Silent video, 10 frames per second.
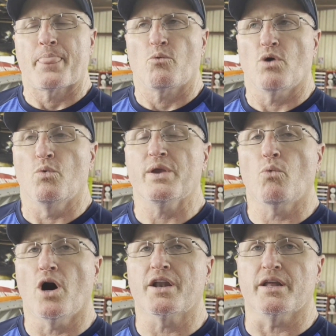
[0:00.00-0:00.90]
Well, we
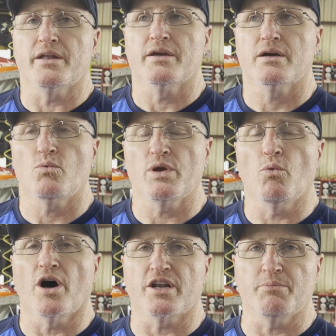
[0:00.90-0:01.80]
wanted
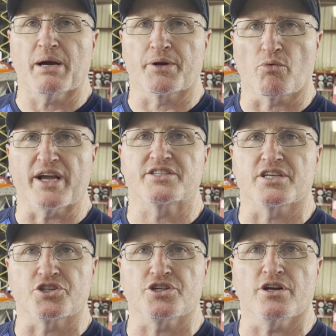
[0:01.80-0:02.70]
to be able to race
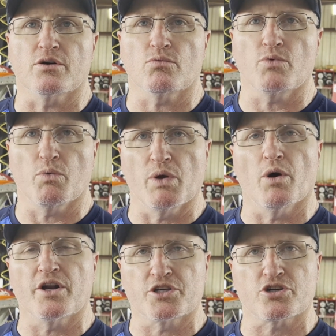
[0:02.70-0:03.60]
this year. We
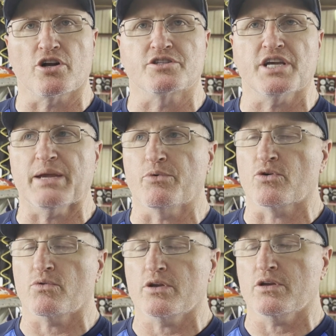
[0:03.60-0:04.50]
wanted to start a team.
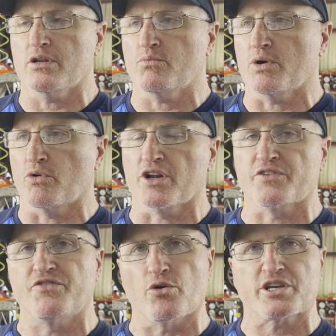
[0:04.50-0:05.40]
We were really
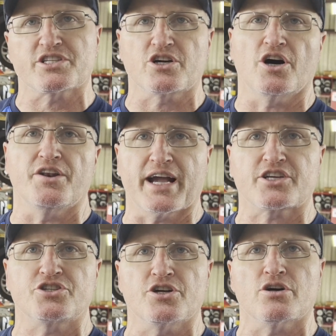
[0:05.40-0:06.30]
focusing on
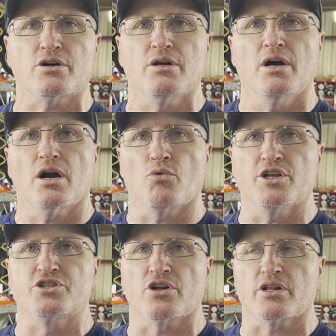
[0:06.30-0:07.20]
next year
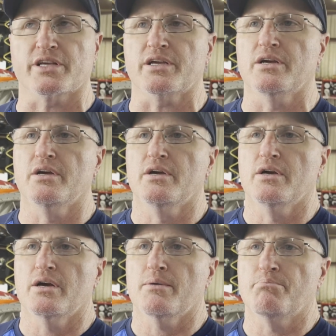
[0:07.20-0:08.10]
originally,
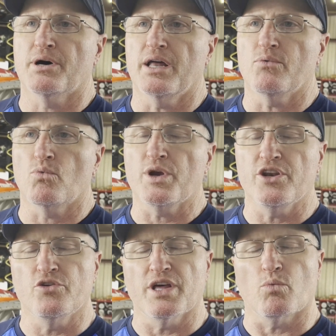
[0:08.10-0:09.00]
but we
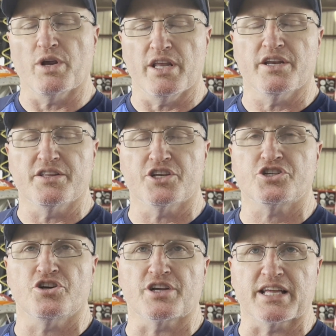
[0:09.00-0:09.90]
knew that we needed this
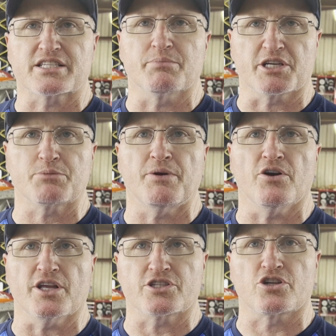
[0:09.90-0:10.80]
year to get some
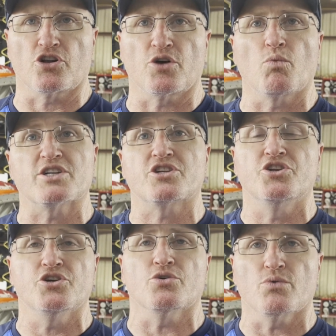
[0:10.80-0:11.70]
experience, to learn what to
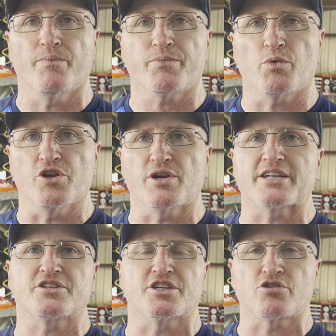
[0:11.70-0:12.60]
do. When you get
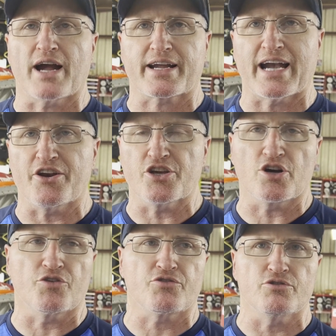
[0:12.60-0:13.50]
to the track, how do you
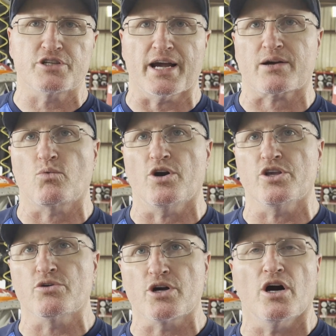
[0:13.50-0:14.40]
go through tech? Where do
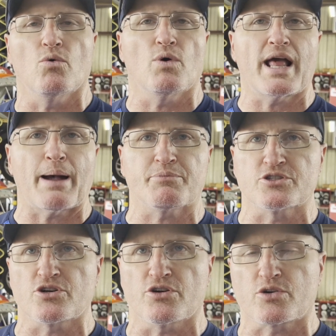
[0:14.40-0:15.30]
you go? What happens
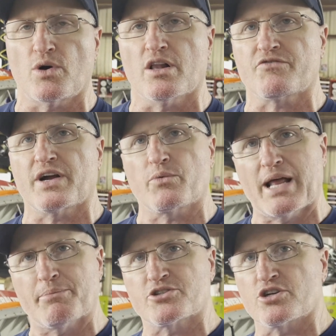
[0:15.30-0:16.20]
during qualifying? What
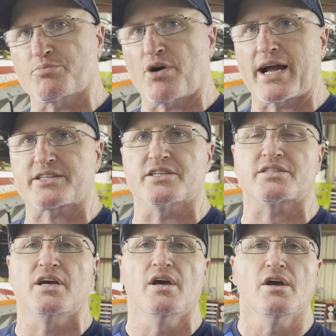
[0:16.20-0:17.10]
happens during practice?
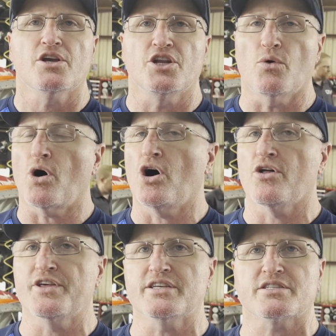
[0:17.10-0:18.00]
All
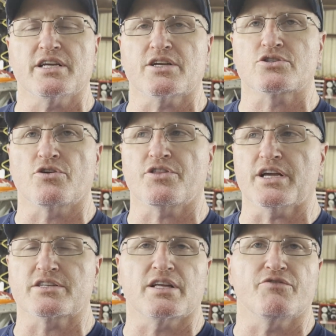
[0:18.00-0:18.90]
these things are
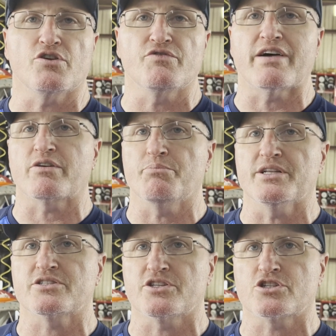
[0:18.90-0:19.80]
things that if you've never
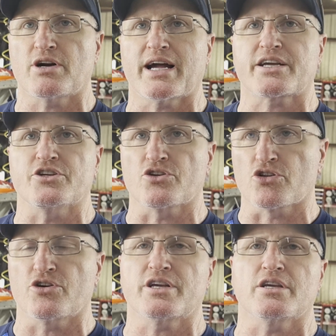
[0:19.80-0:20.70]
been to the track and you're
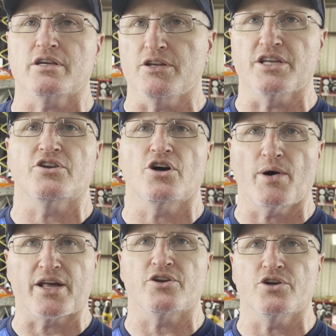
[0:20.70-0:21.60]
learning, you need to know
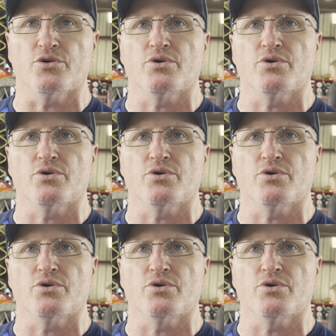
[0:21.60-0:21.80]
how to do.